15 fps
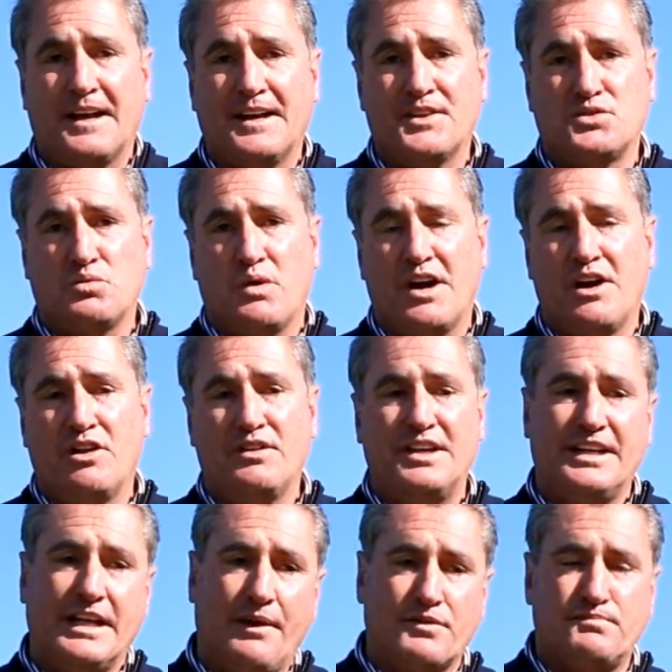as well, and
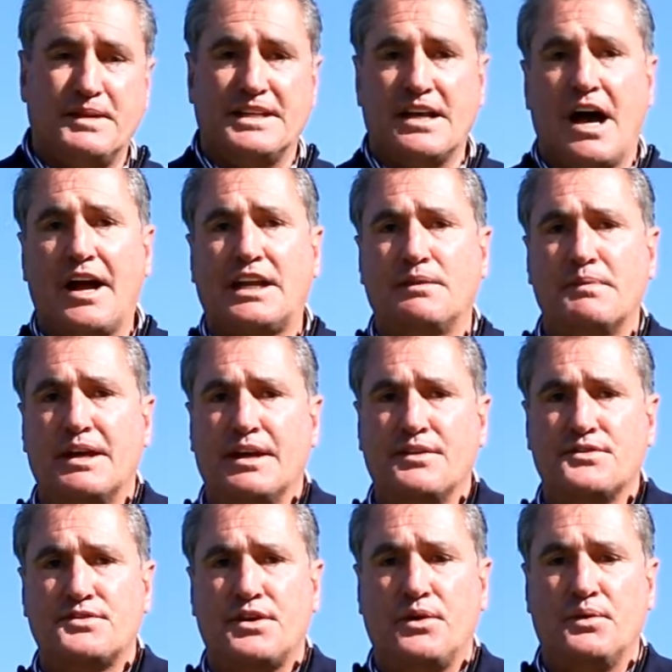he helps me document
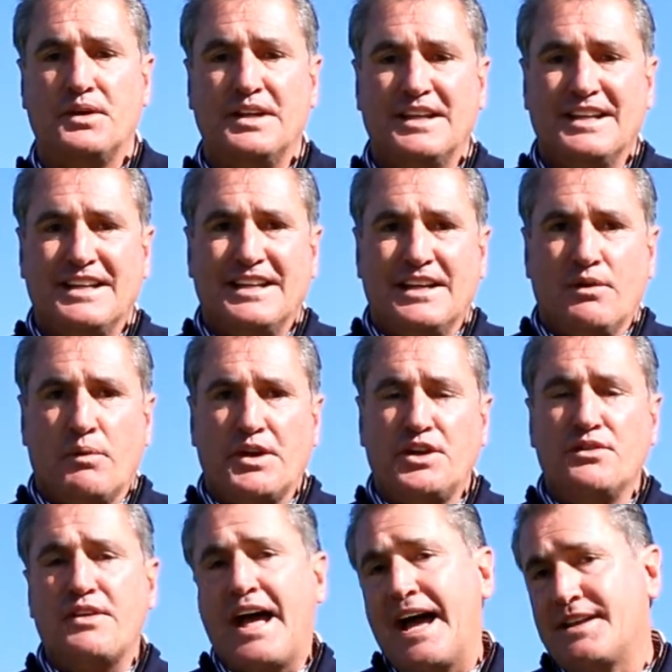it. So we
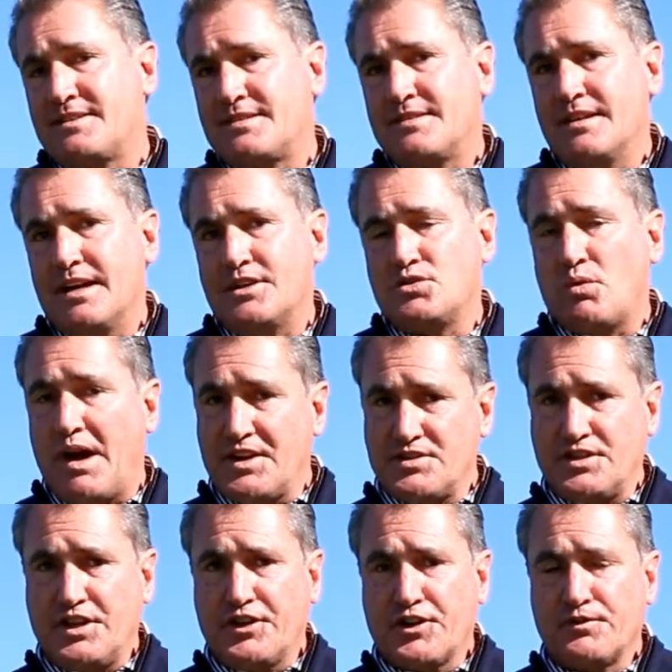do that twice
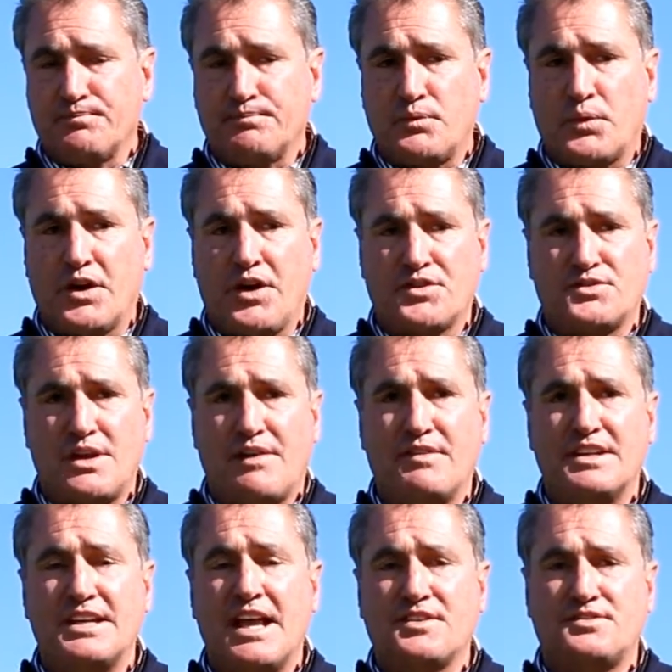a year. We also have a
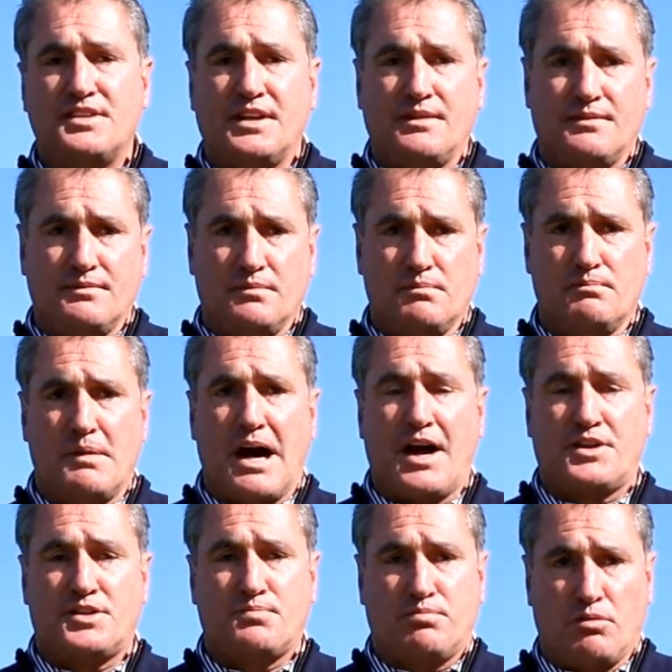nesting
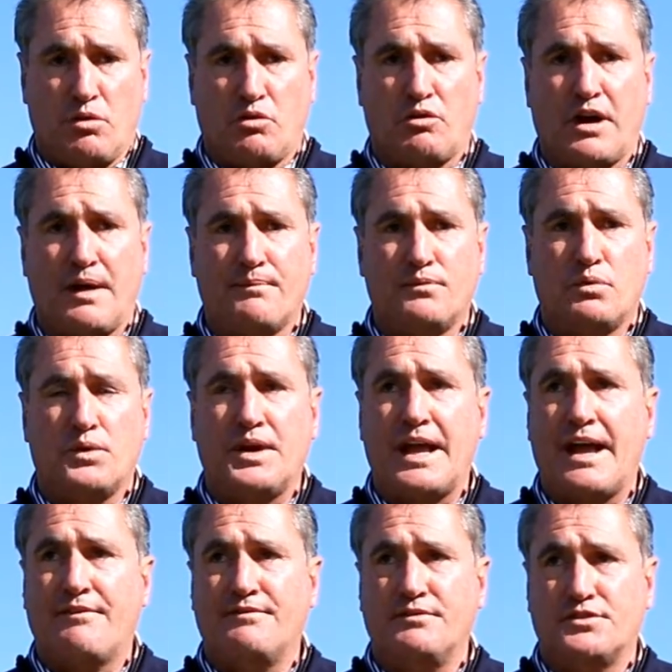box program. We
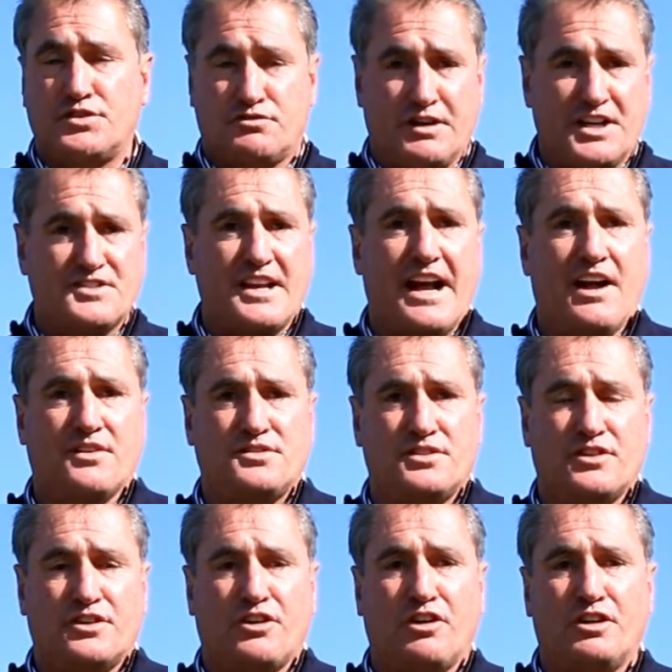have screech owls that
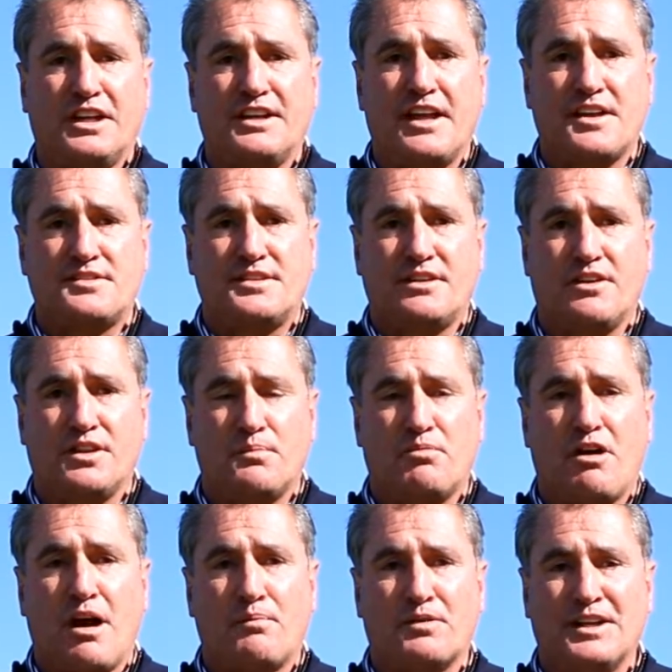are currently nesting on the
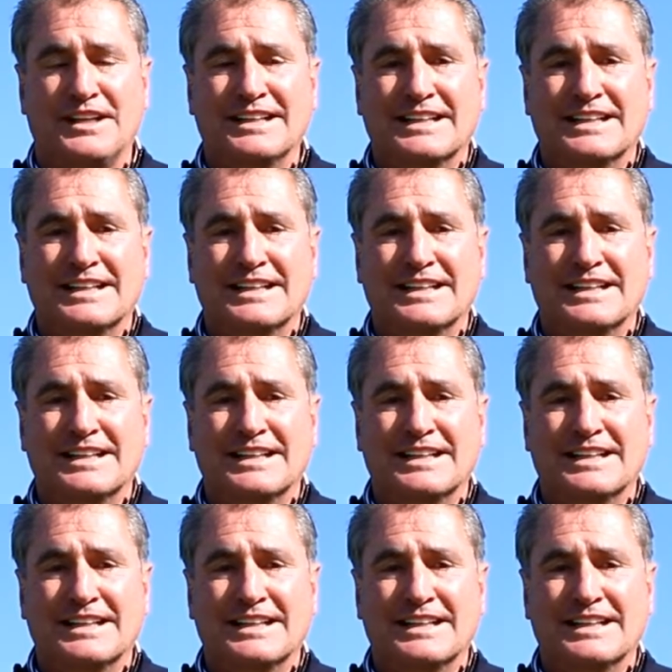property,